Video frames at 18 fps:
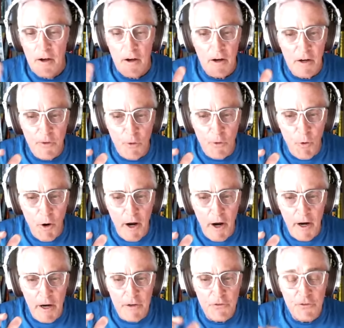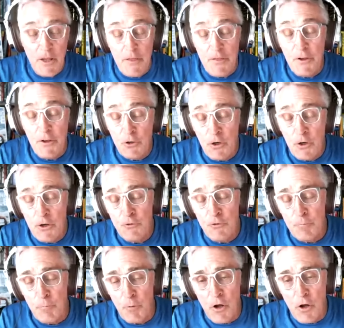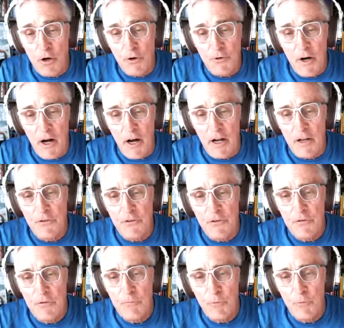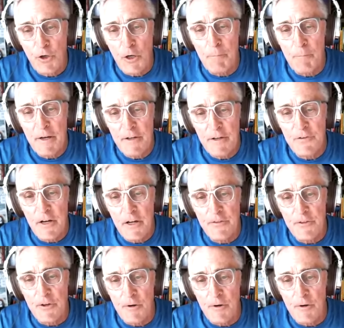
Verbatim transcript: Otherwise, they're going to do some long rides. We're going to maintain mm-hmm.